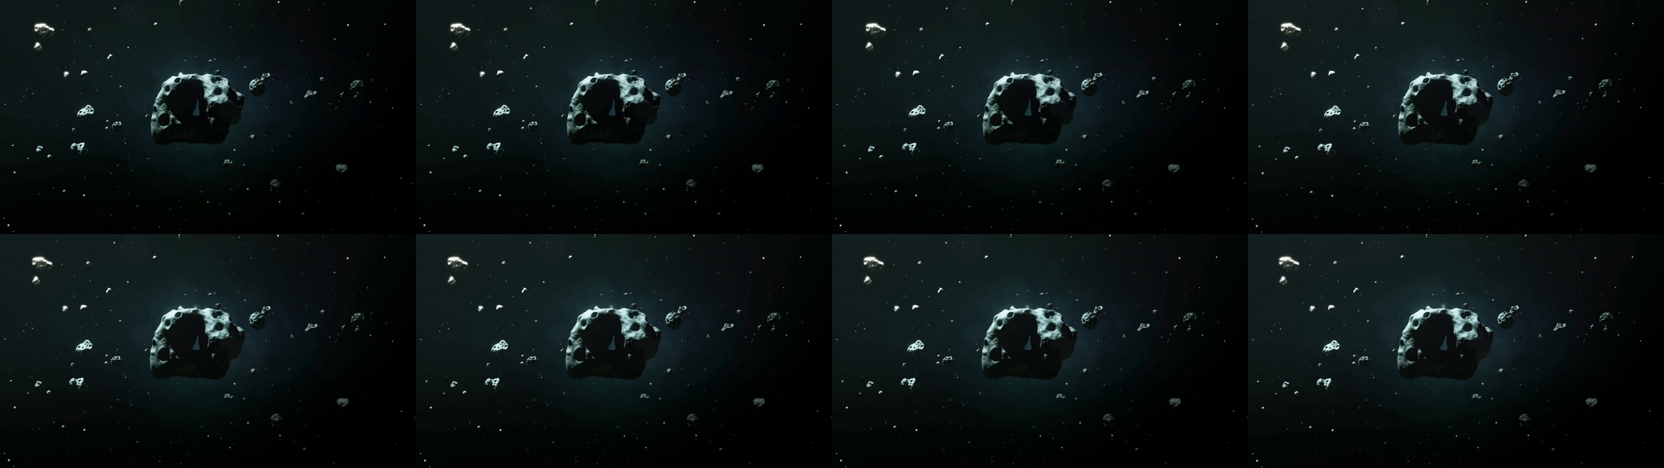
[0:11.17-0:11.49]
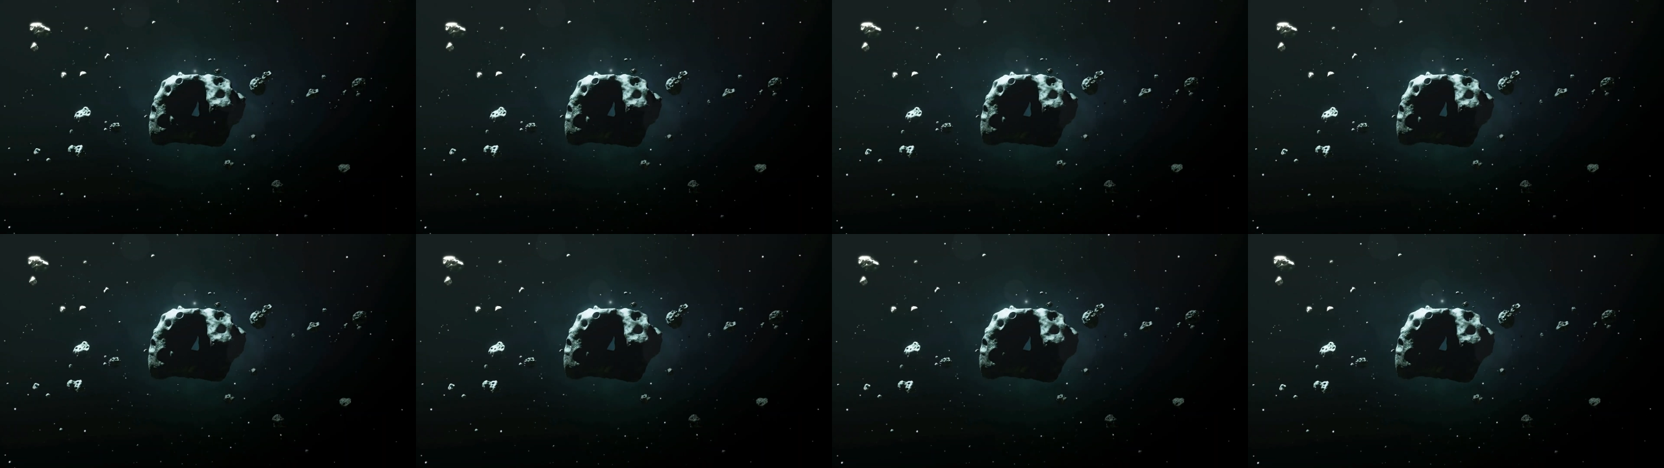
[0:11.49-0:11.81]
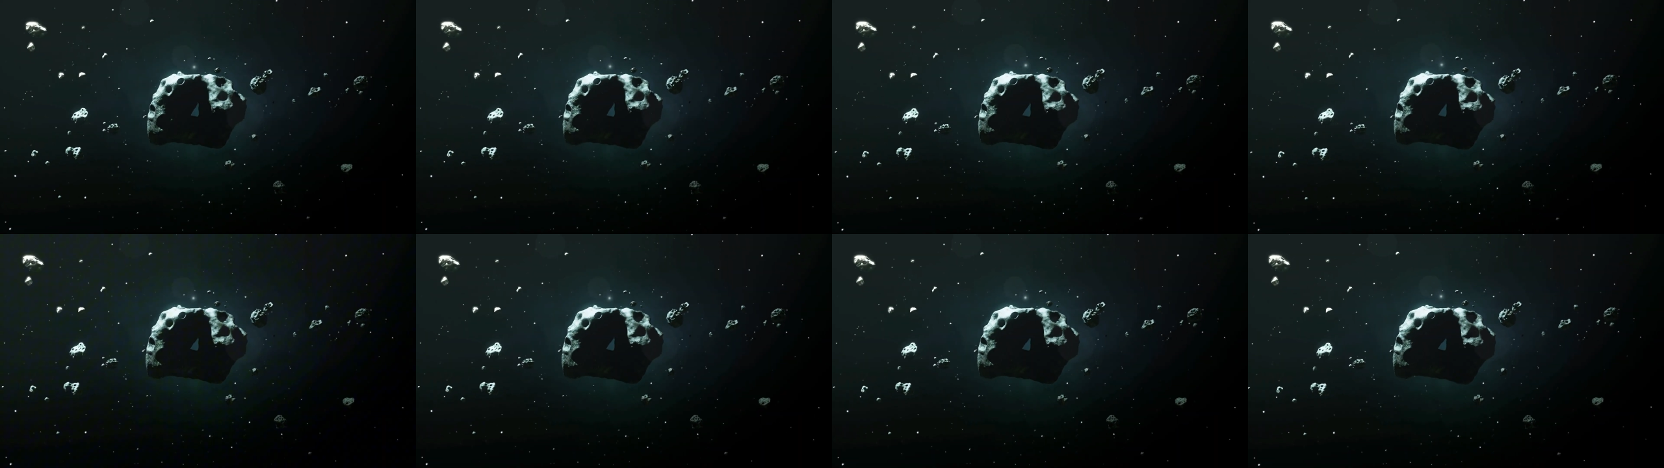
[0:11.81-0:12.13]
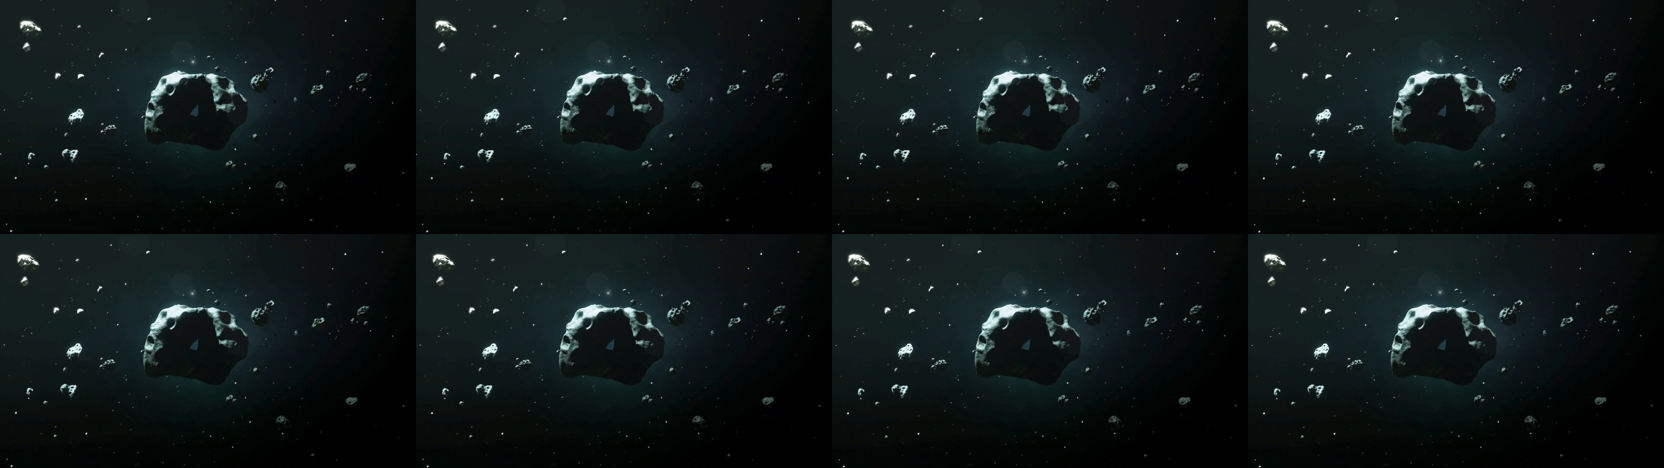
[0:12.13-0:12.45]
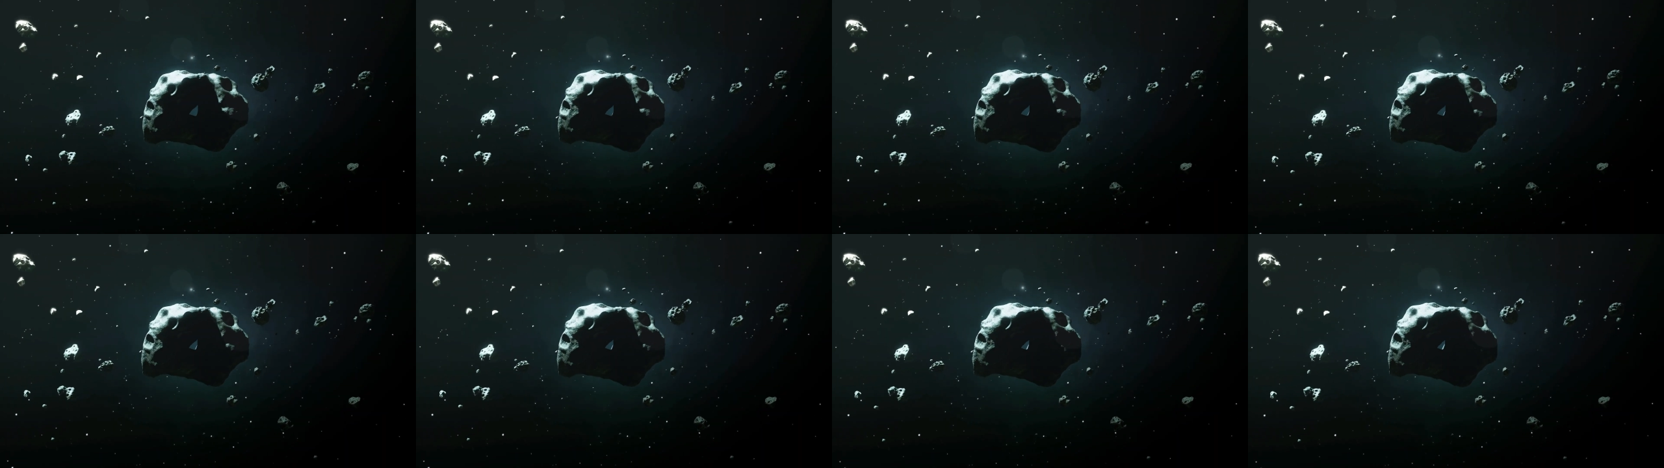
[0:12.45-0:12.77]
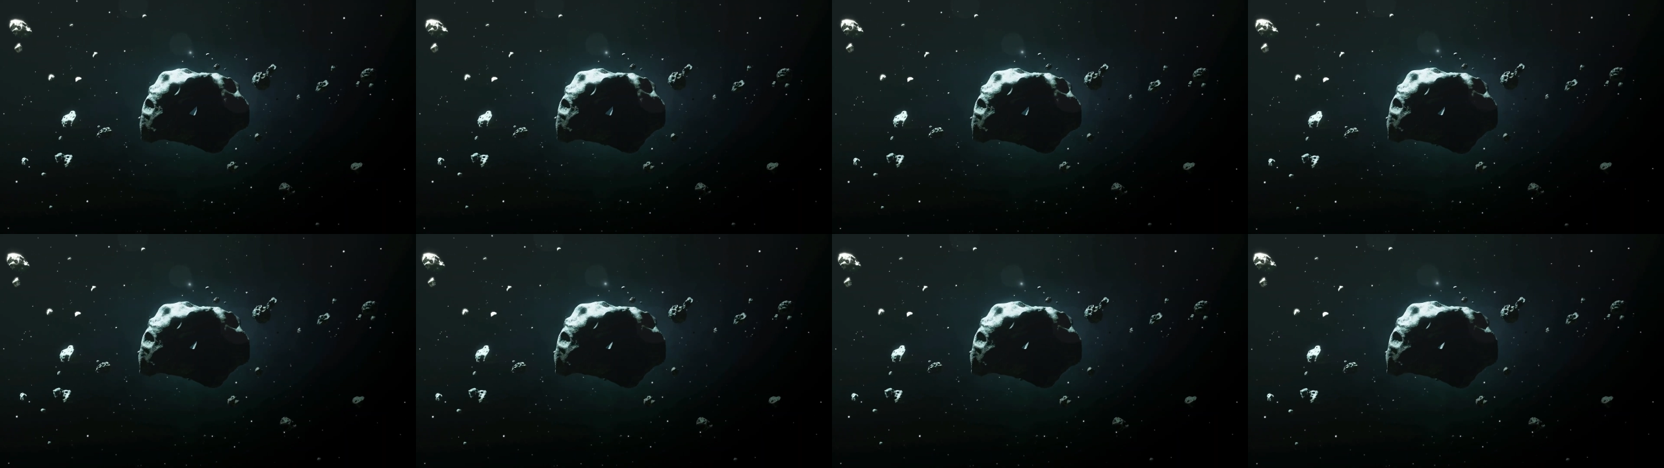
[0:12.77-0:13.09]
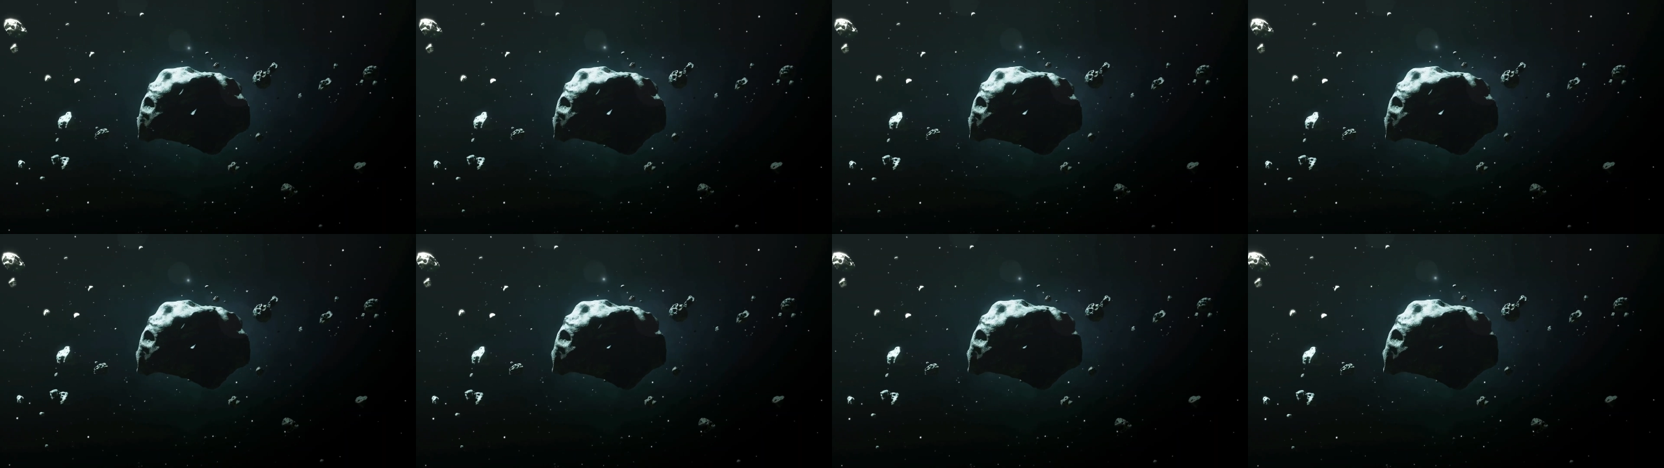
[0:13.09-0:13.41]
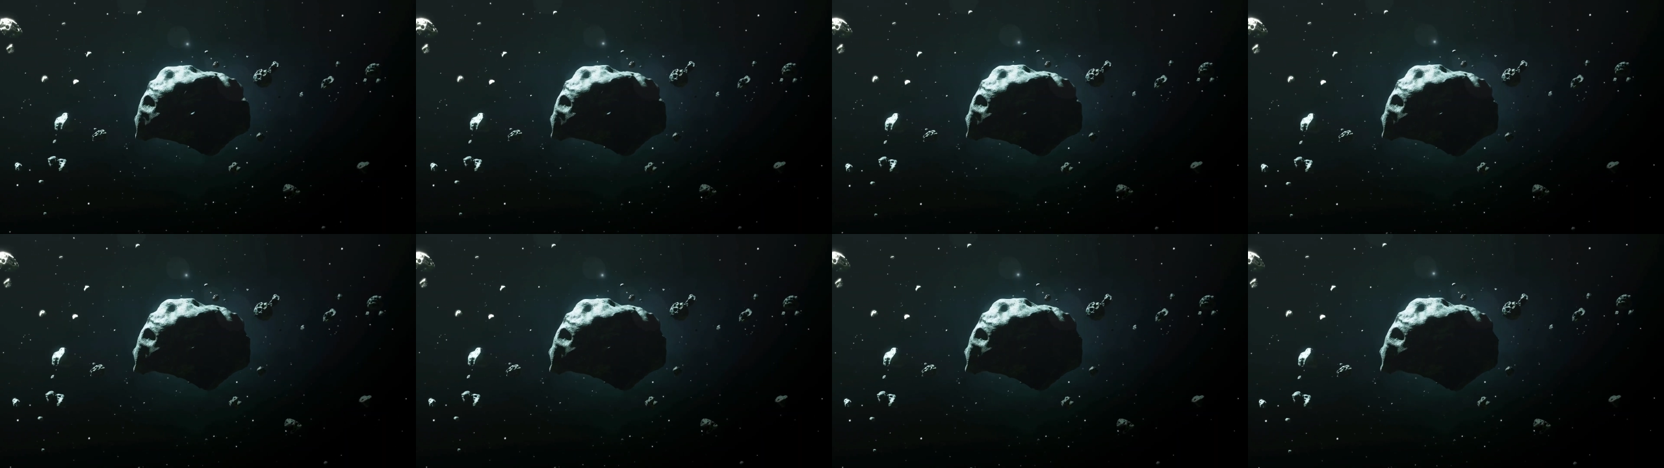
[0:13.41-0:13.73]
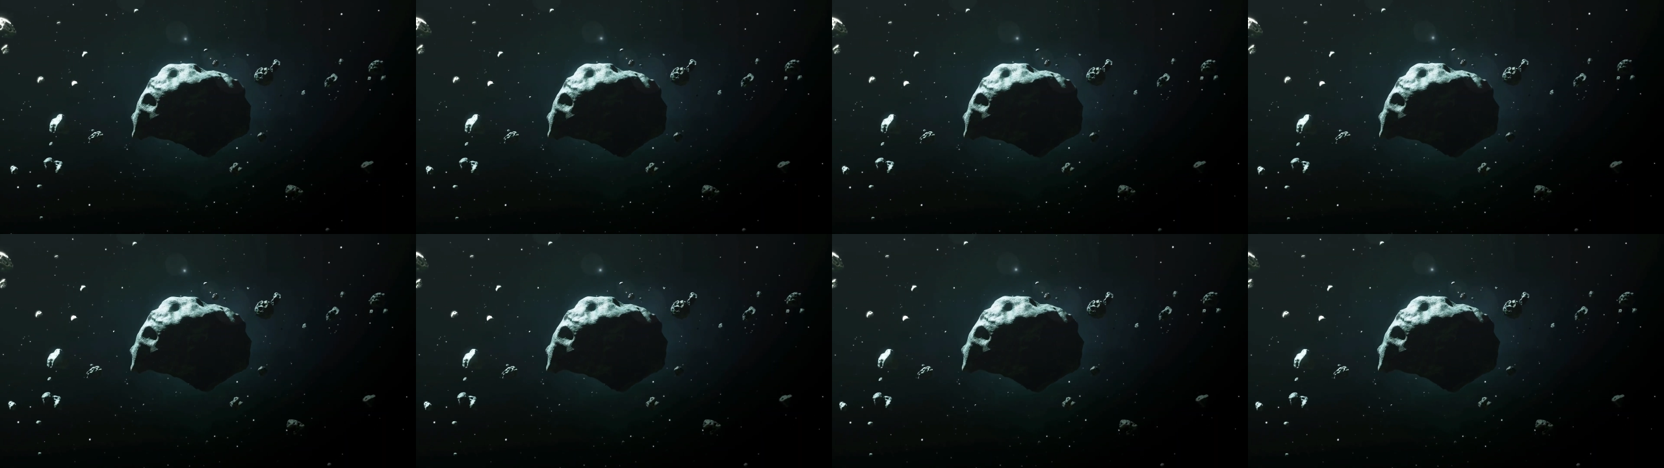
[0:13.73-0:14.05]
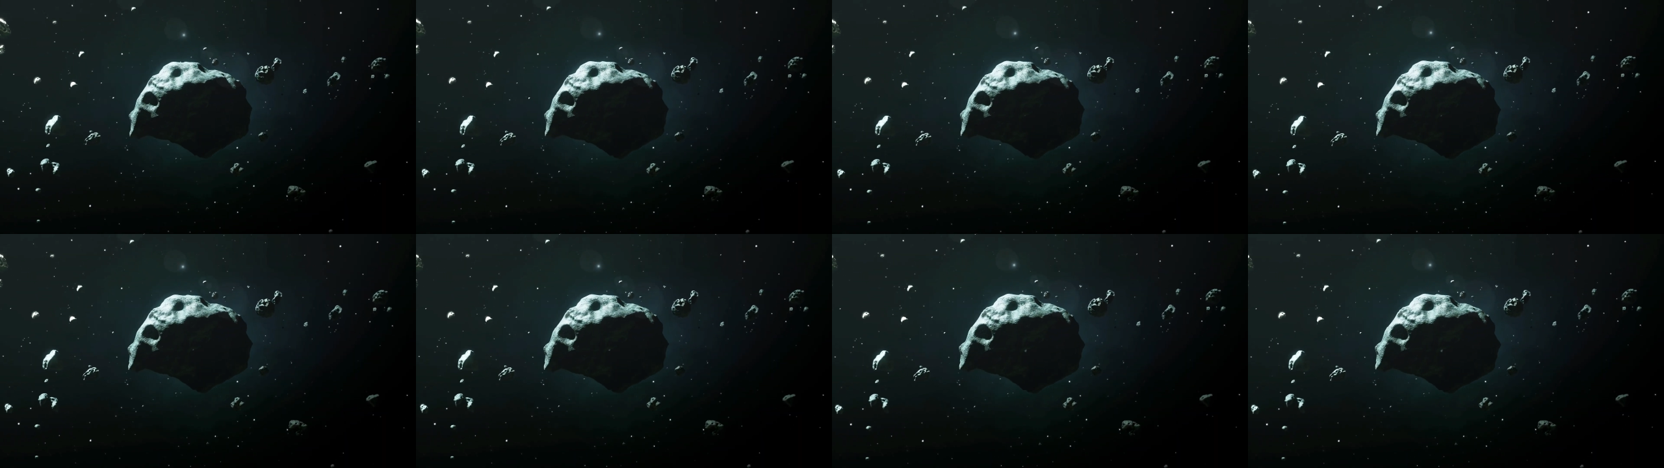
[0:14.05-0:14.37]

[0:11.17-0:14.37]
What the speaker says: No face is visible, so there are no lips to read.